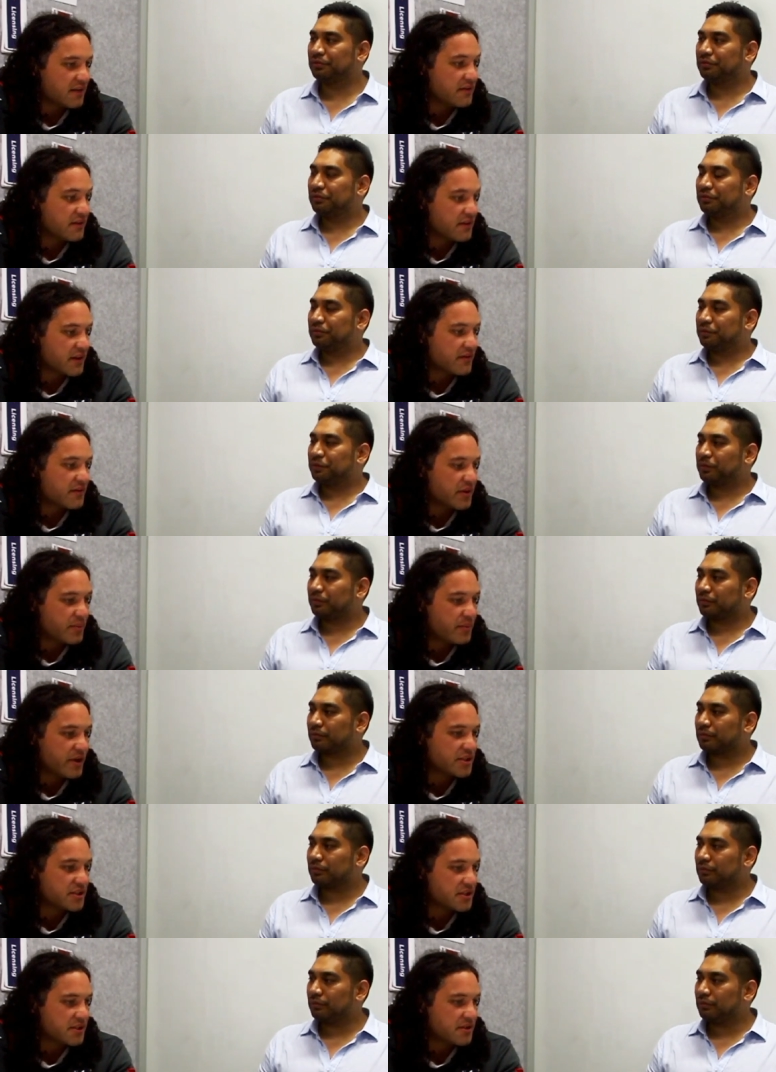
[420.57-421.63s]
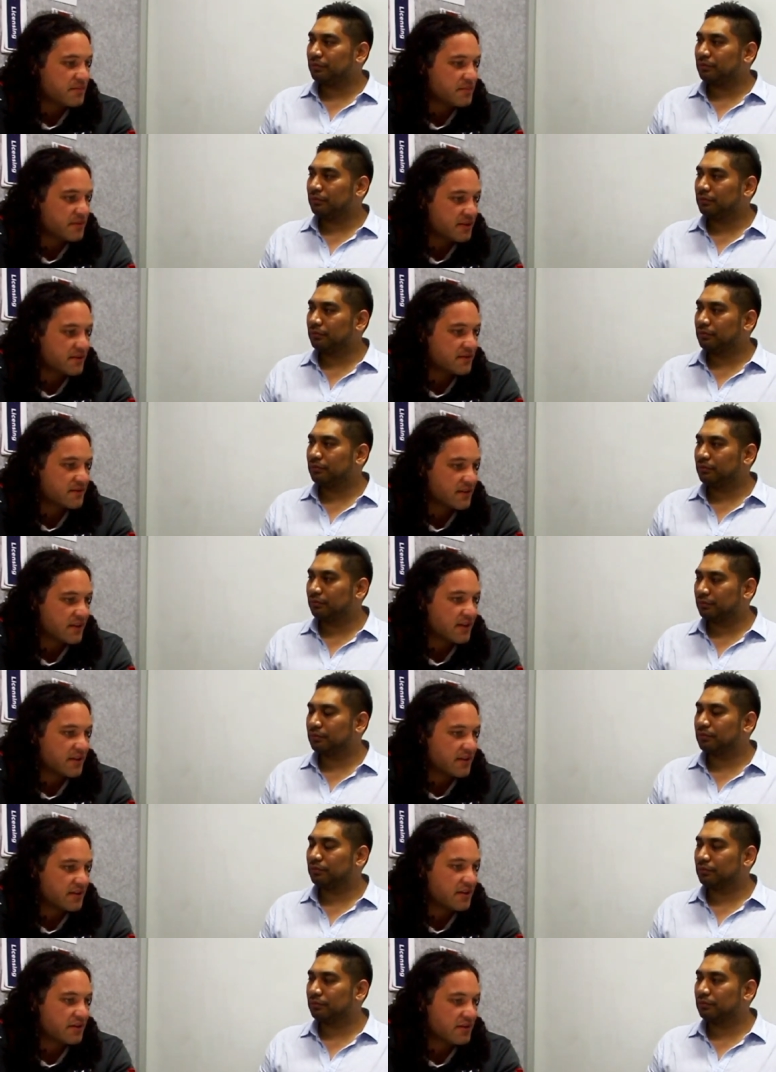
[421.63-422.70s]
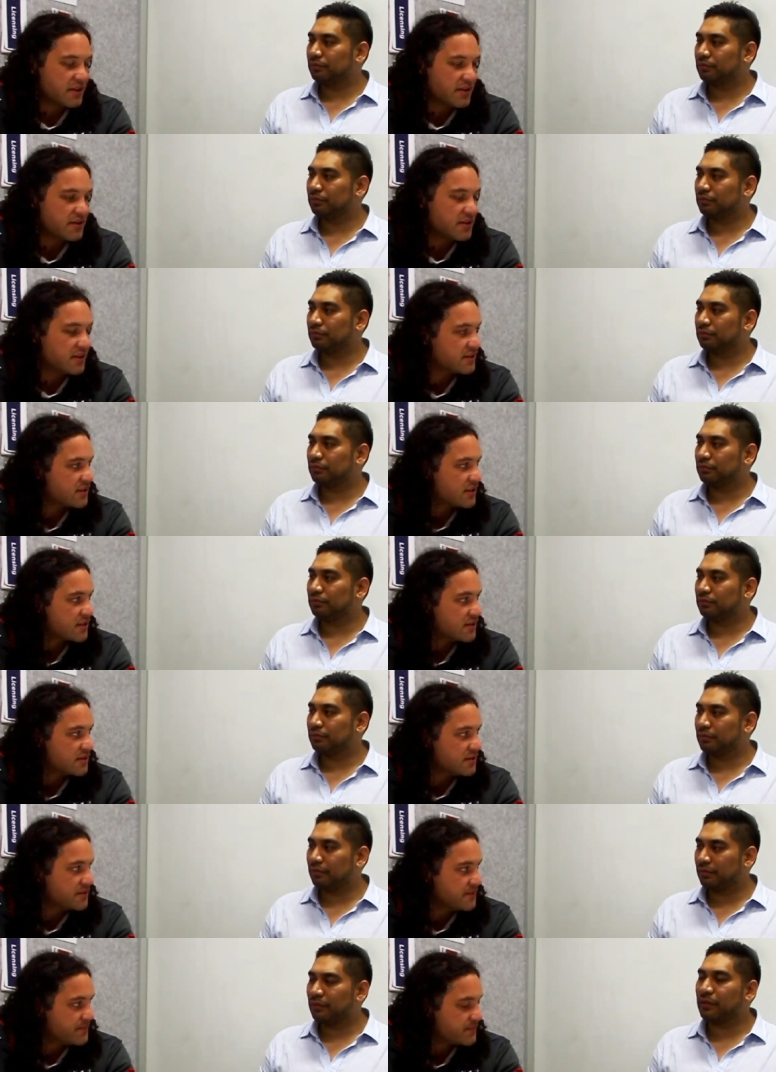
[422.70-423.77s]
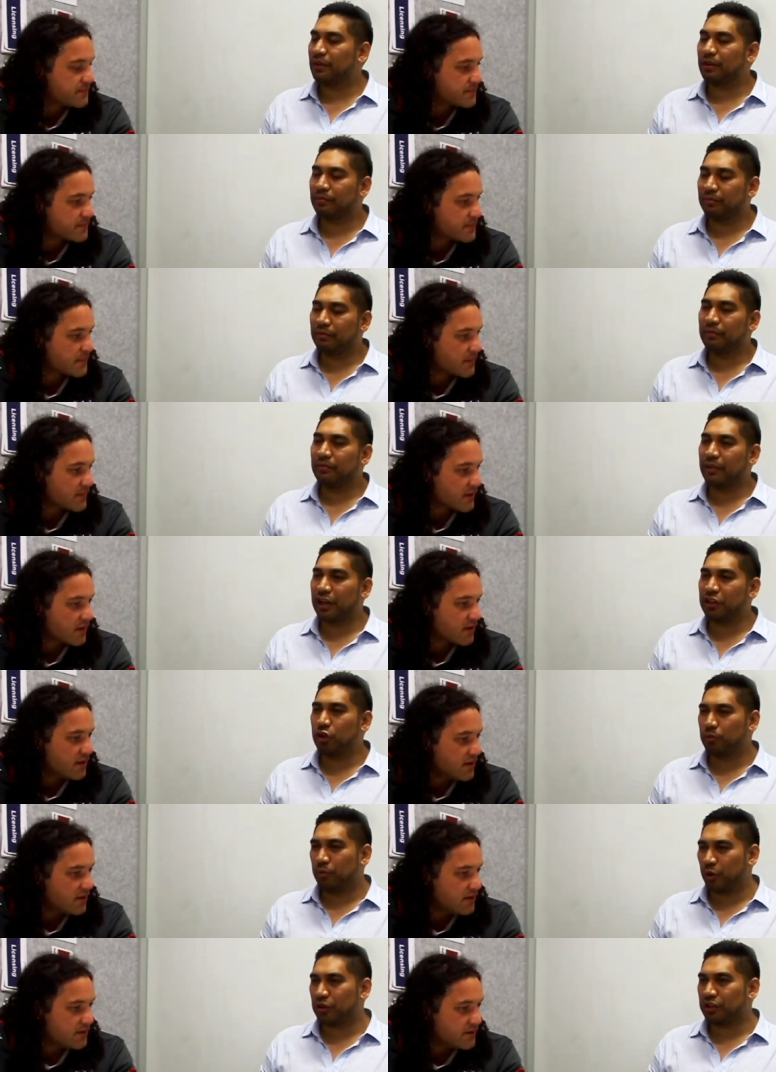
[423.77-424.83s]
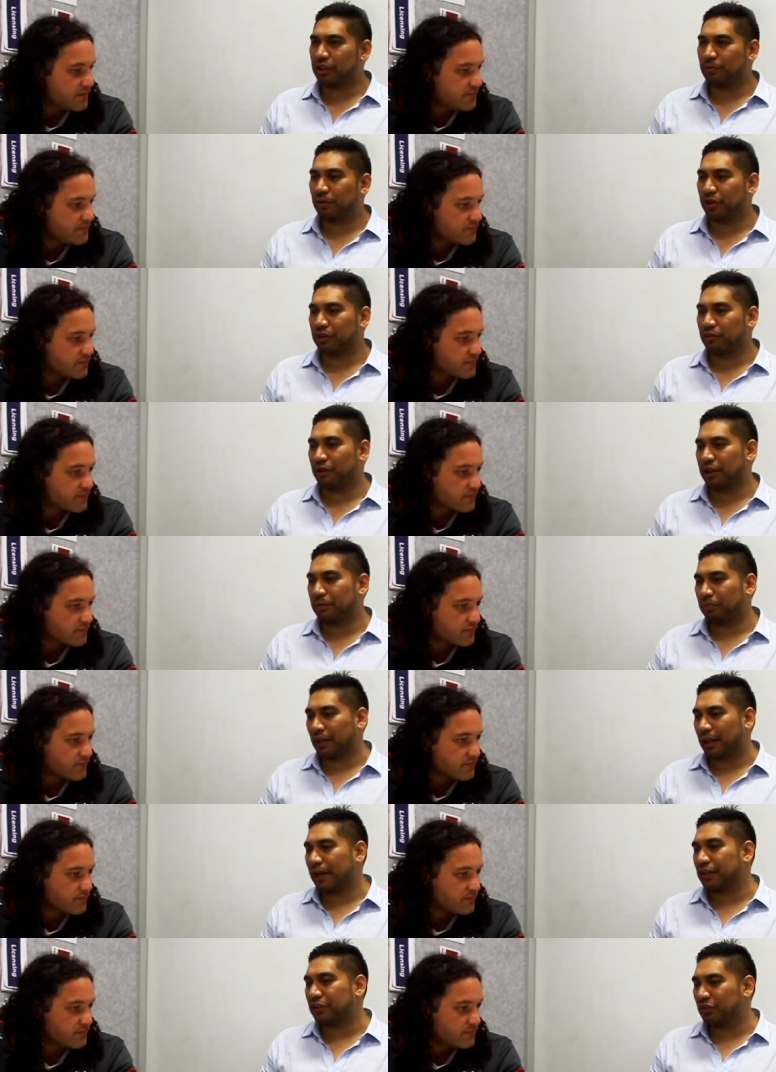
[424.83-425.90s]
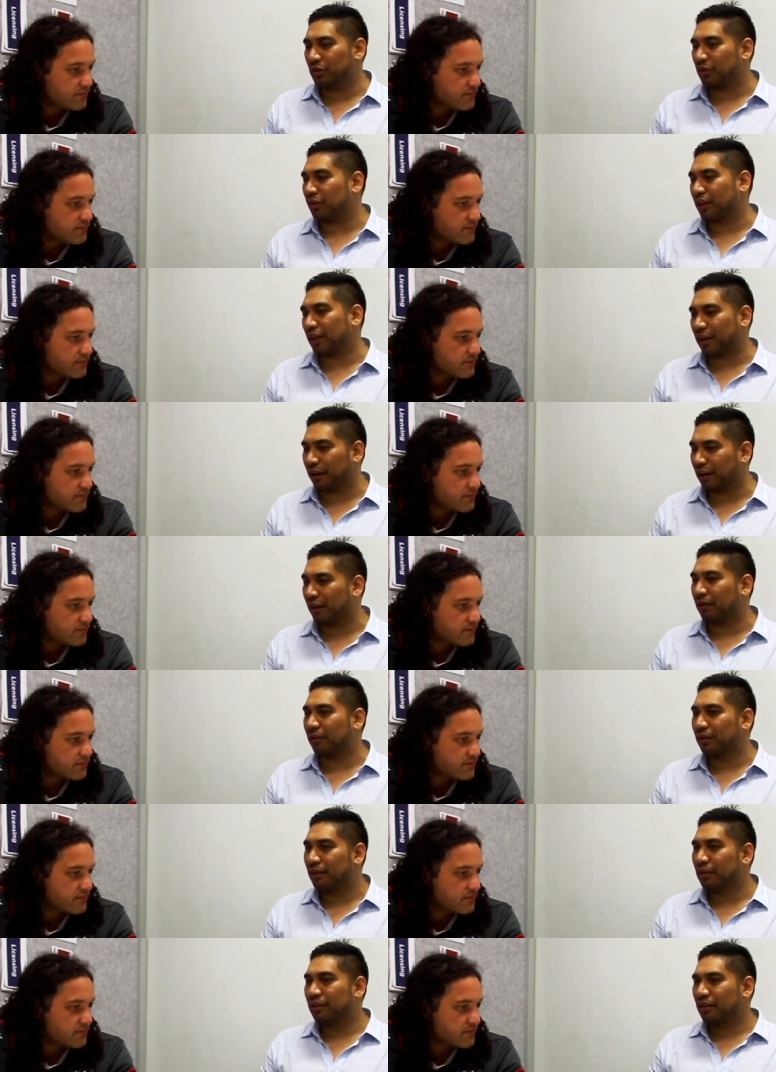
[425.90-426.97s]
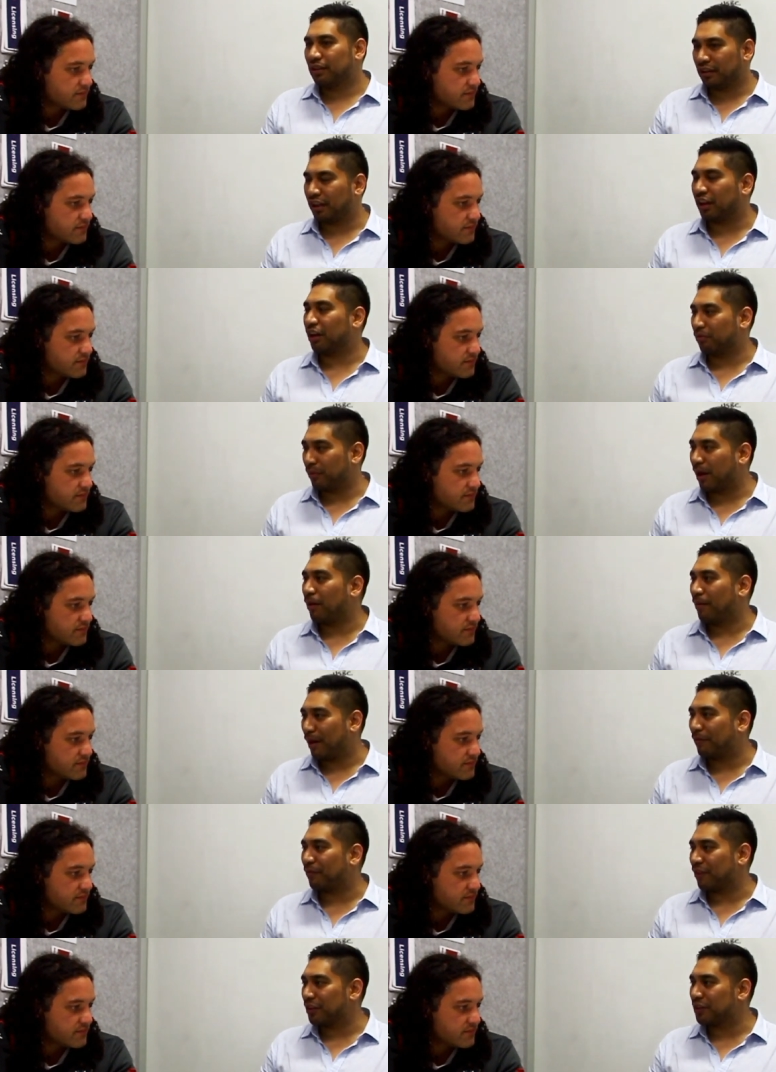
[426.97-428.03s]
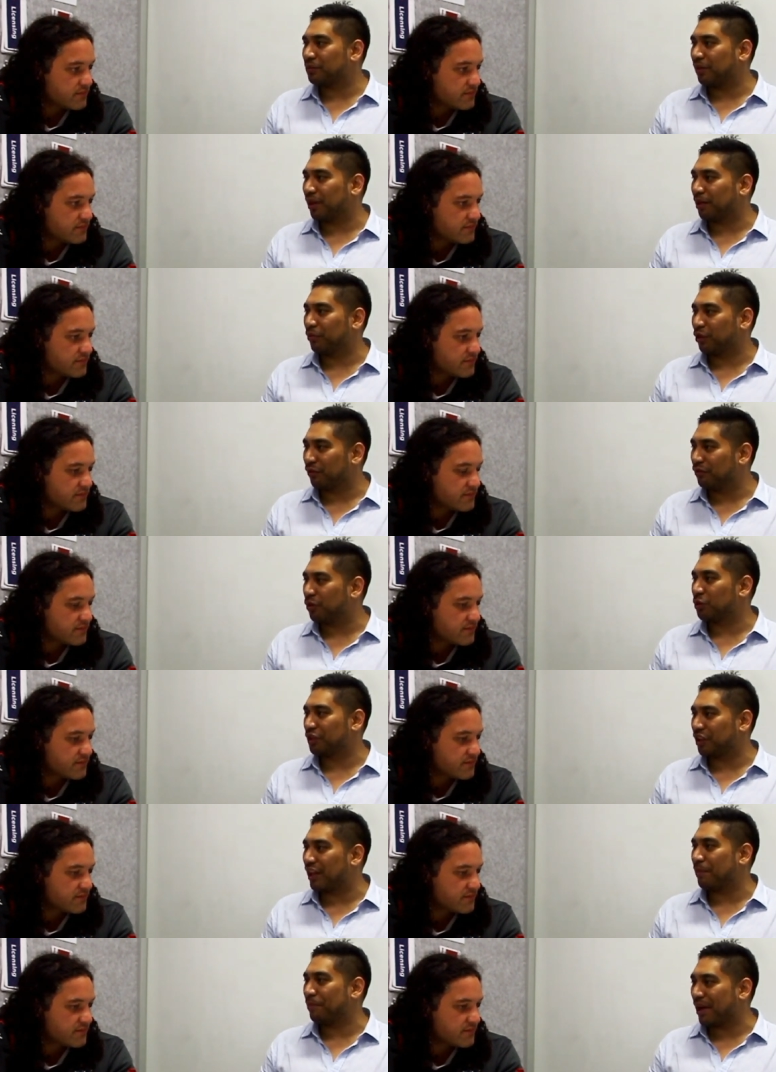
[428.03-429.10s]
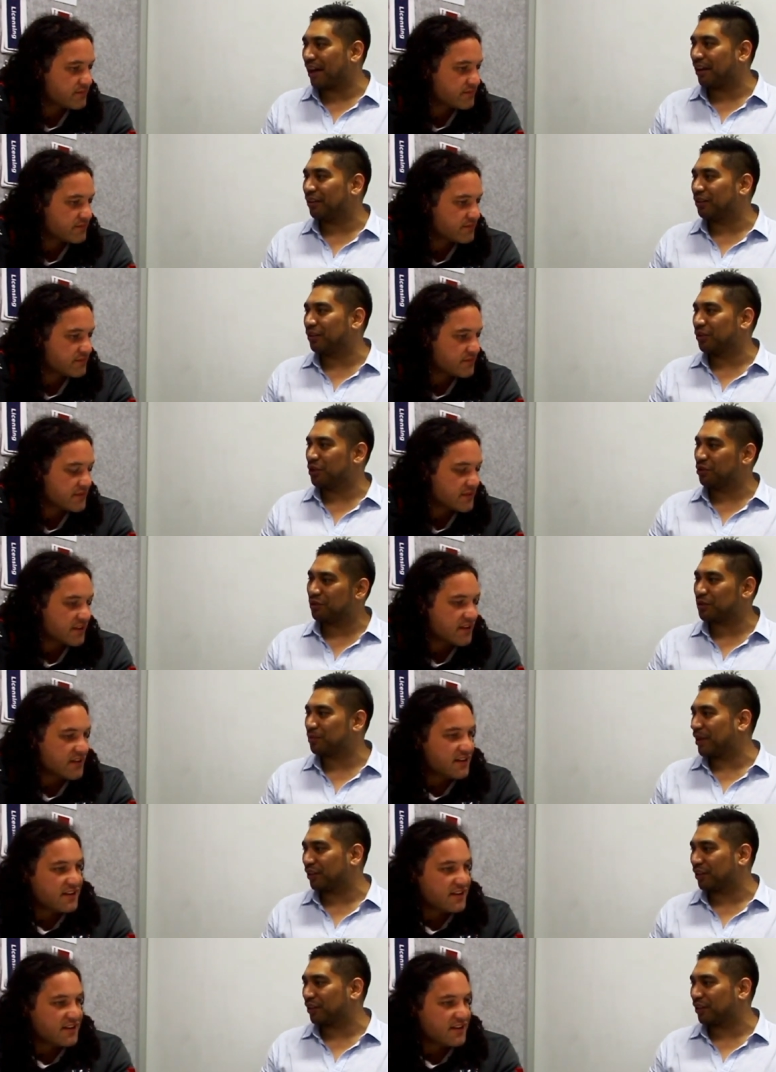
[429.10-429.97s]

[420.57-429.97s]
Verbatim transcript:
Speaker 1: the love, love and the passion in them, and uh, they, they're really good to get stuck into.
Speaker 2: Yeah. And you personally, bro, are there any players you look at and go, yeah, I'm, I'm up for this one. I'm looking forward to that battle, or you